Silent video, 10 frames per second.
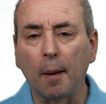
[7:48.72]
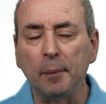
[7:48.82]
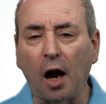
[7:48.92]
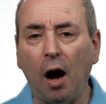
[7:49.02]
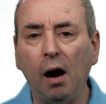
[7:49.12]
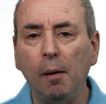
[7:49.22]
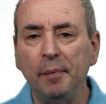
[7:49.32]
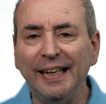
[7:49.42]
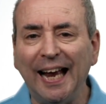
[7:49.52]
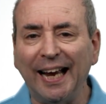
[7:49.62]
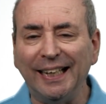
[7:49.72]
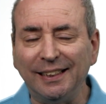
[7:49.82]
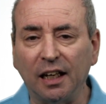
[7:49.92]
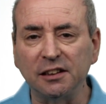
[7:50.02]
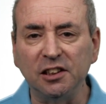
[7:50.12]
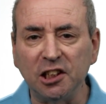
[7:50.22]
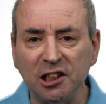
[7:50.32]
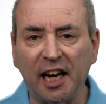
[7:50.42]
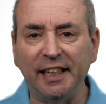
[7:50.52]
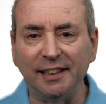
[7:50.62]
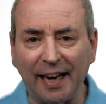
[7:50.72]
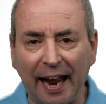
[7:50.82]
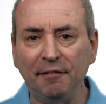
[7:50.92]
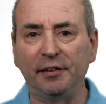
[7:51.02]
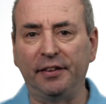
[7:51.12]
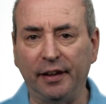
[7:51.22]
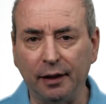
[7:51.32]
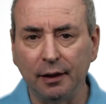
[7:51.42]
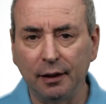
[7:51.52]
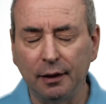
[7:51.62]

But RPA doesn't change everything.